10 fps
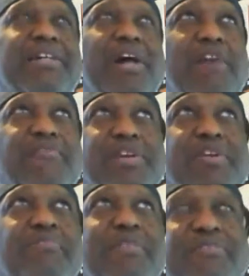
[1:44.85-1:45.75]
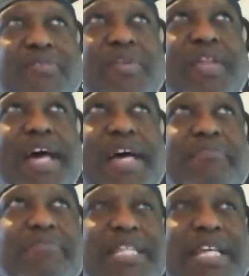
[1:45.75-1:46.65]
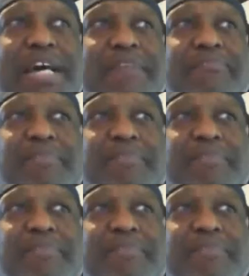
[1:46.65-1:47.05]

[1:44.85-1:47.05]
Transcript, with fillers: off and on before that, but then I